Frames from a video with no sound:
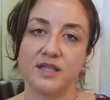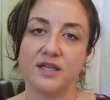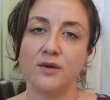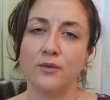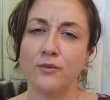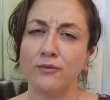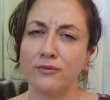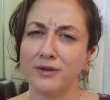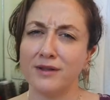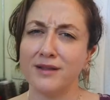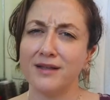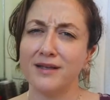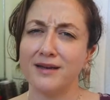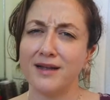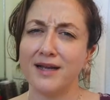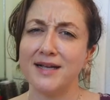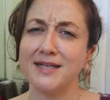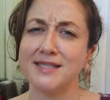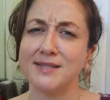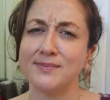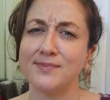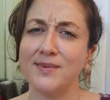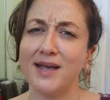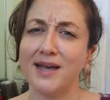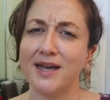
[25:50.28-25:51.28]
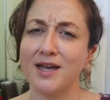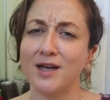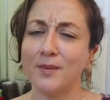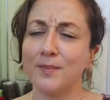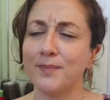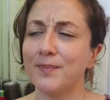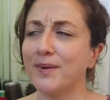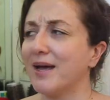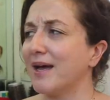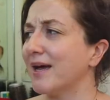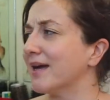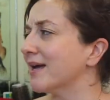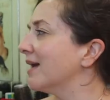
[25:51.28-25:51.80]
and a really nice
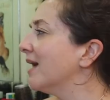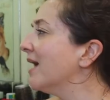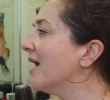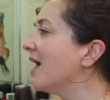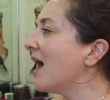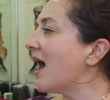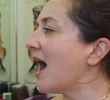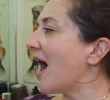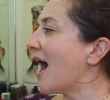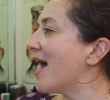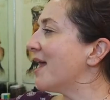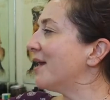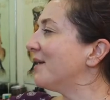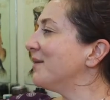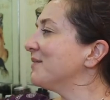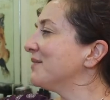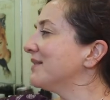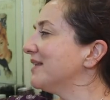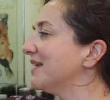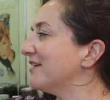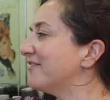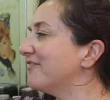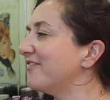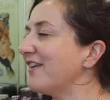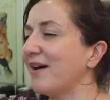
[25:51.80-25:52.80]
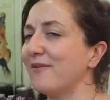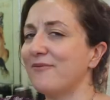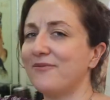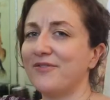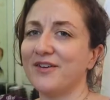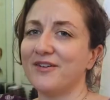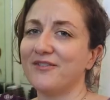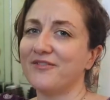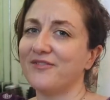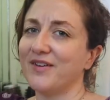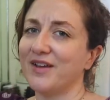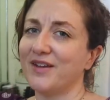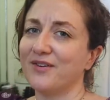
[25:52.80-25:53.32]
makeup bag. I don't think
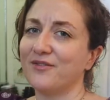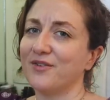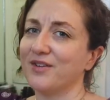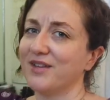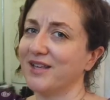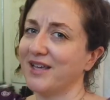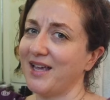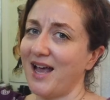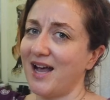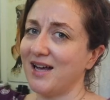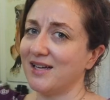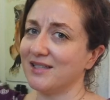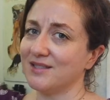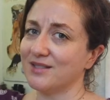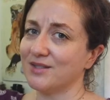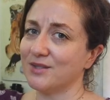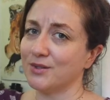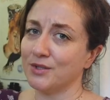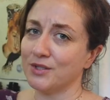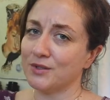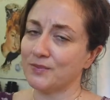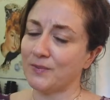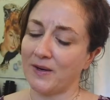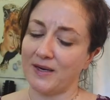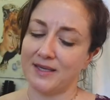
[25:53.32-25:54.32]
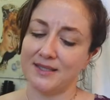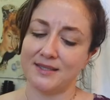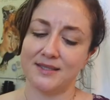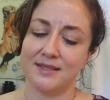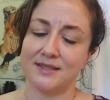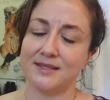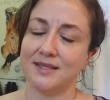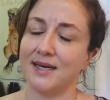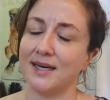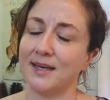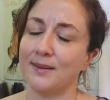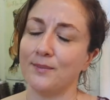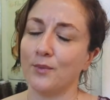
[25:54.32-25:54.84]
FabFitFun really has those
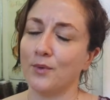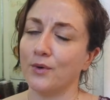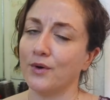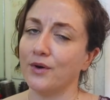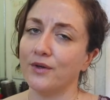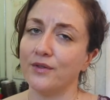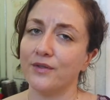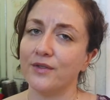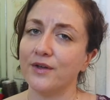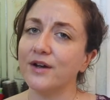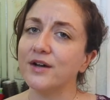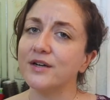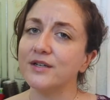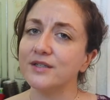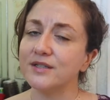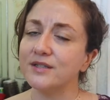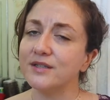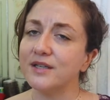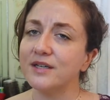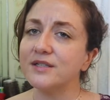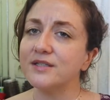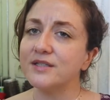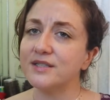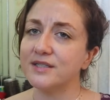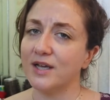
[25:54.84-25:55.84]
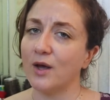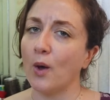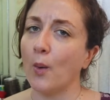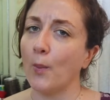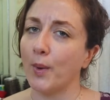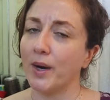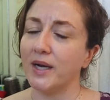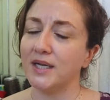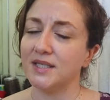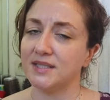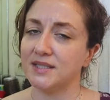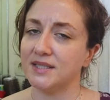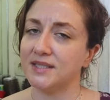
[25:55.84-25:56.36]
prices anymore. Their, their sale
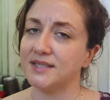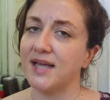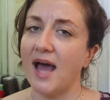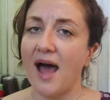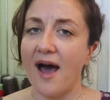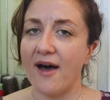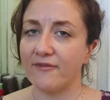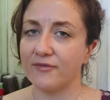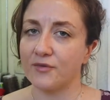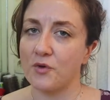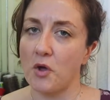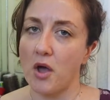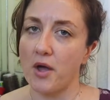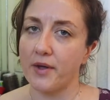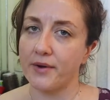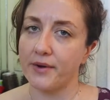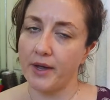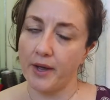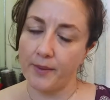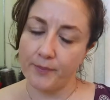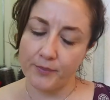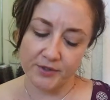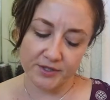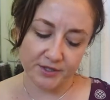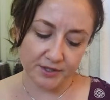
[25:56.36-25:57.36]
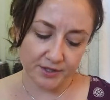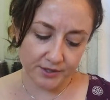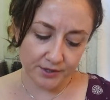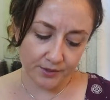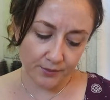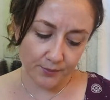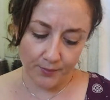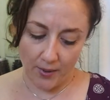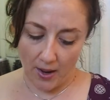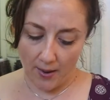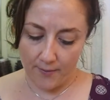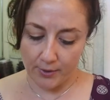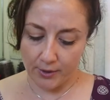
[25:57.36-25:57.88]
prices have gone up, which is
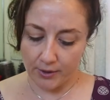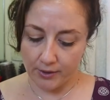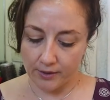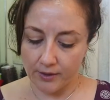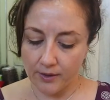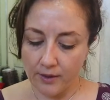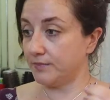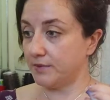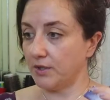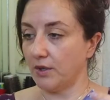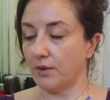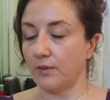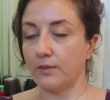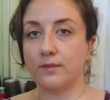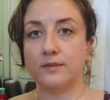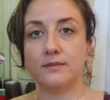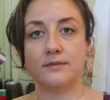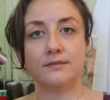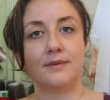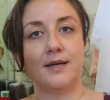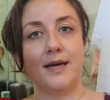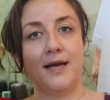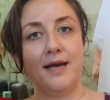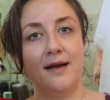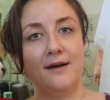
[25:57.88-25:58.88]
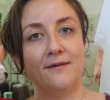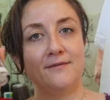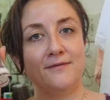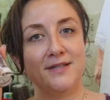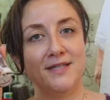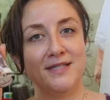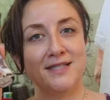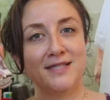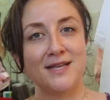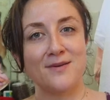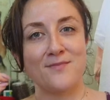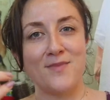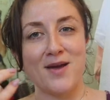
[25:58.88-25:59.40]
a bummer. So I have
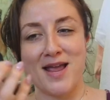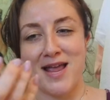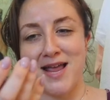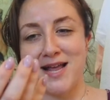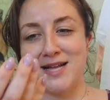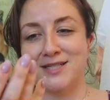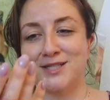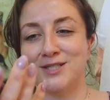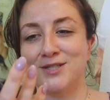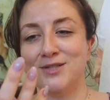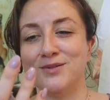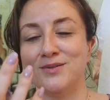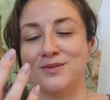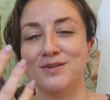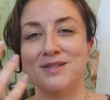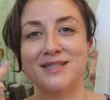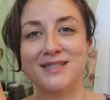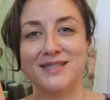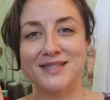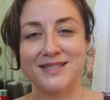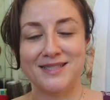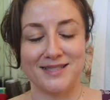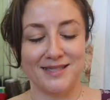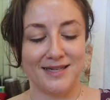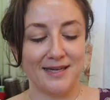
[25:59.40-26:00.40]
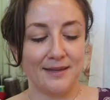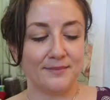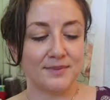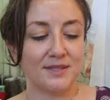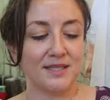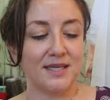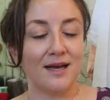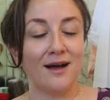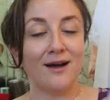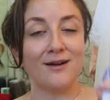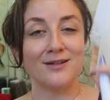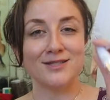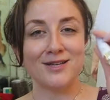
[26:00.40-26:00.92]
this in my hand too. This is an
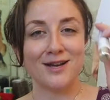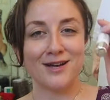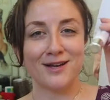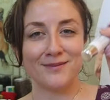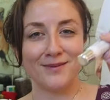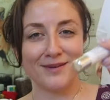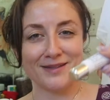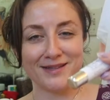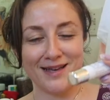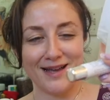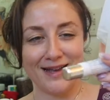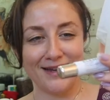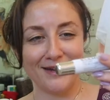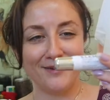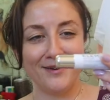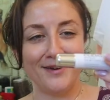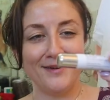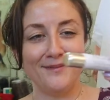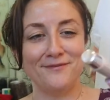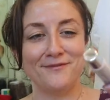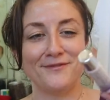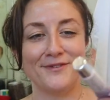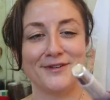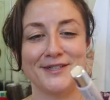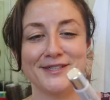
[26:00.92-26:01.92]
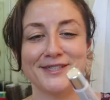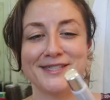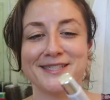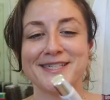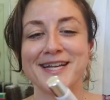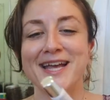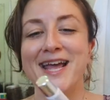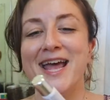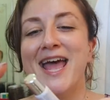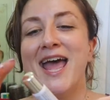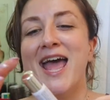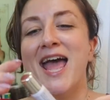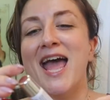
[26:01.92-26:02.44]
empty. I'll talk about the eye cream first.
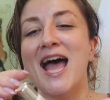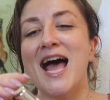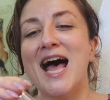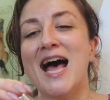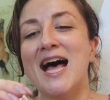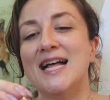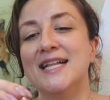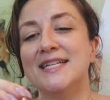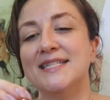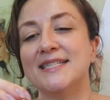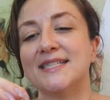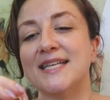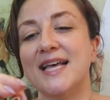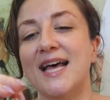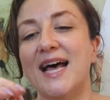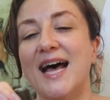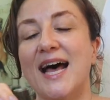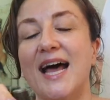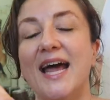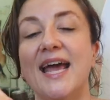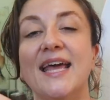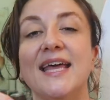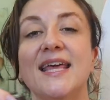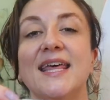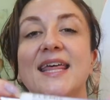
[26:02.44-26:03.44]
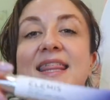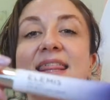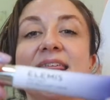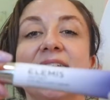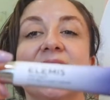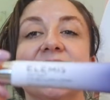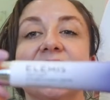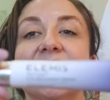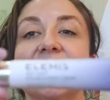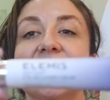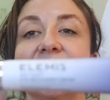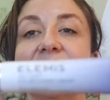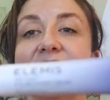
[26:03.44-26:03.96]
And I
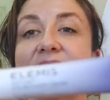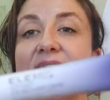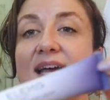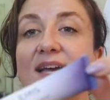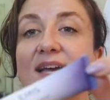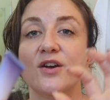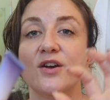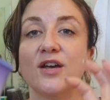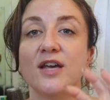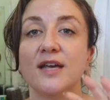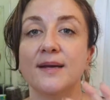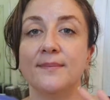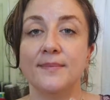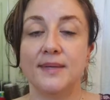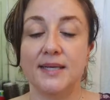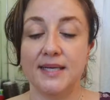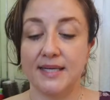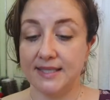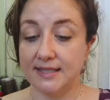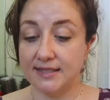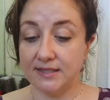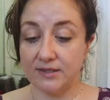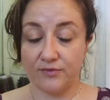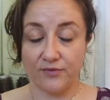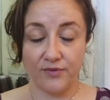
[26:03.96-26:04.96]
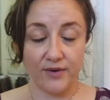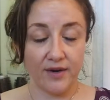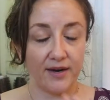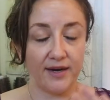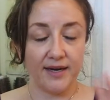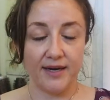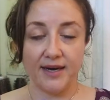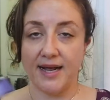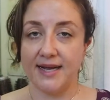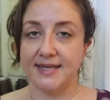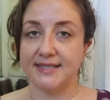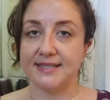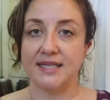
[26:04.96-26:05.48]
think that this cream is
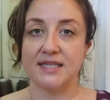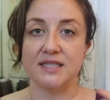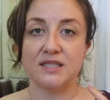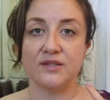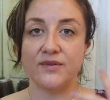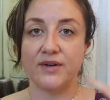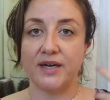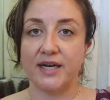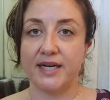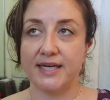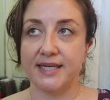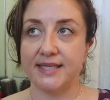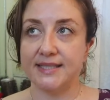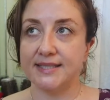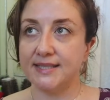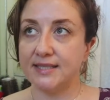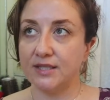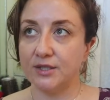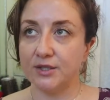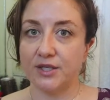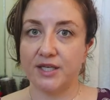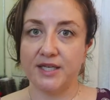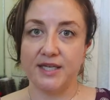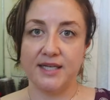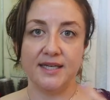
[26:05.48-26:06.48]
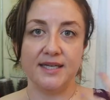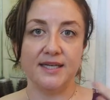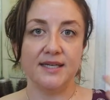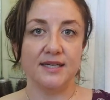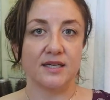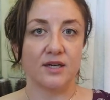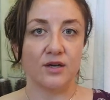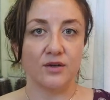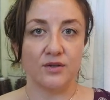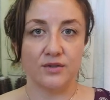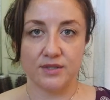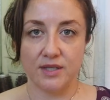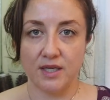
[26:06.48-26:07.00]
very nice. It's very silky.
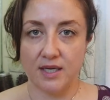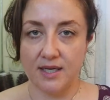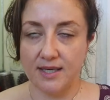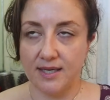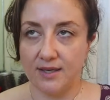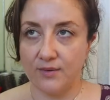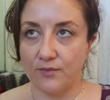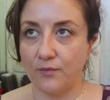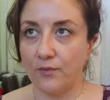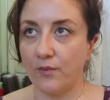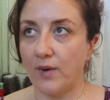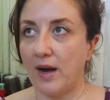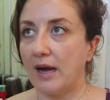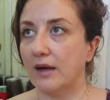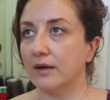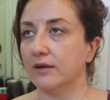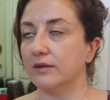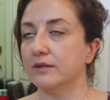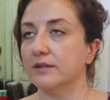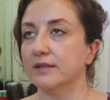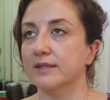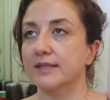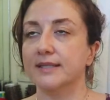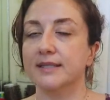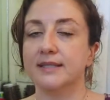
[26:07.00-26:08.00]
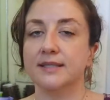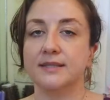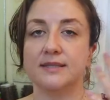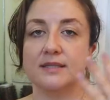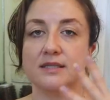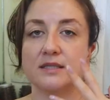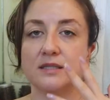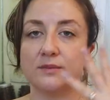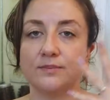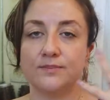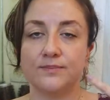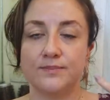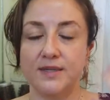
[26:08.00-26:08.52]
It goes on well.
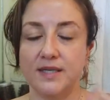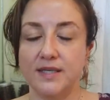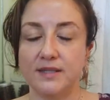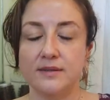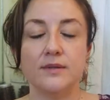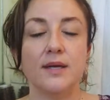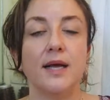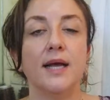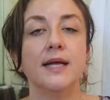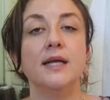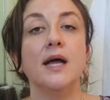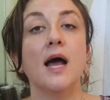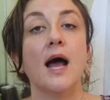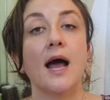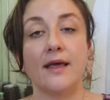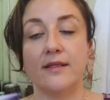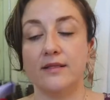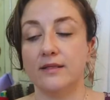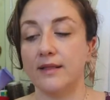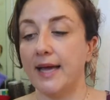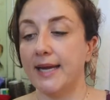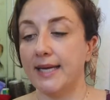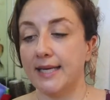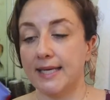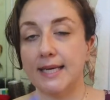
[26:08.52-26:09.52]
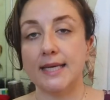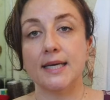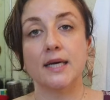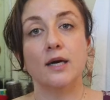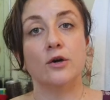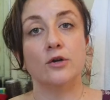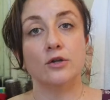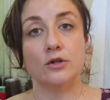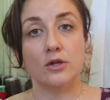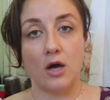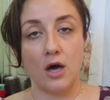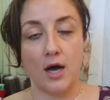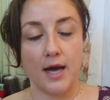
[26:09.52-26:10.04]
It's it, it, I like it
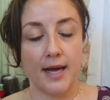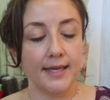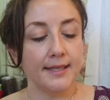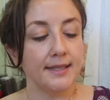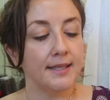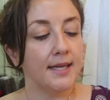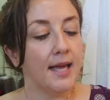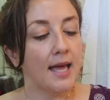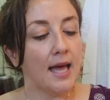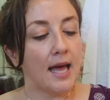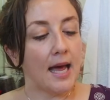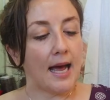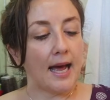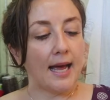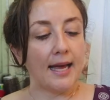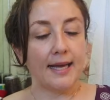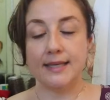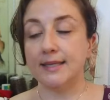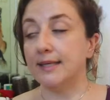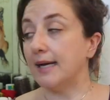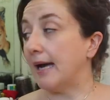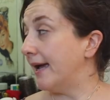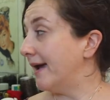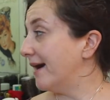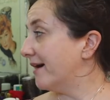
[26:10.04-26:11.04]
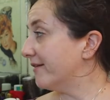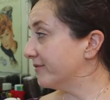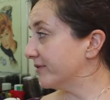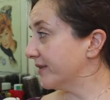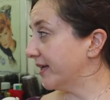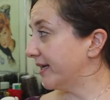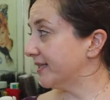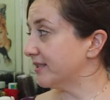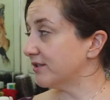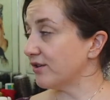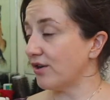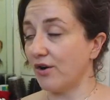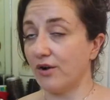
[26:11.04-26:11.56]
a lot. I, I have
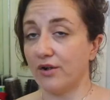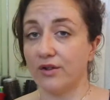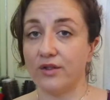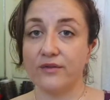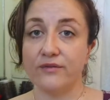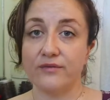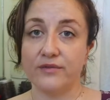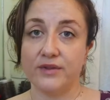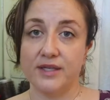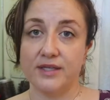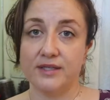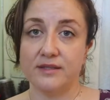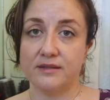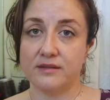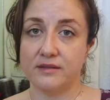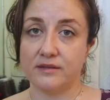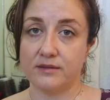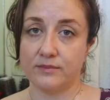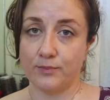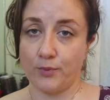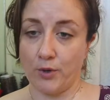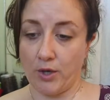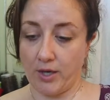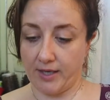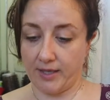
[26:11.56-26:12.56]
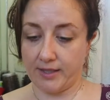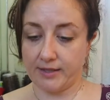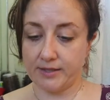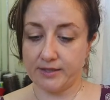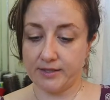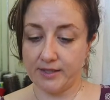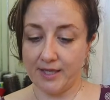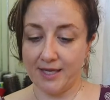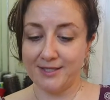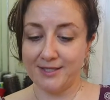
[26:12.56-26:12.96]
liked all of these products.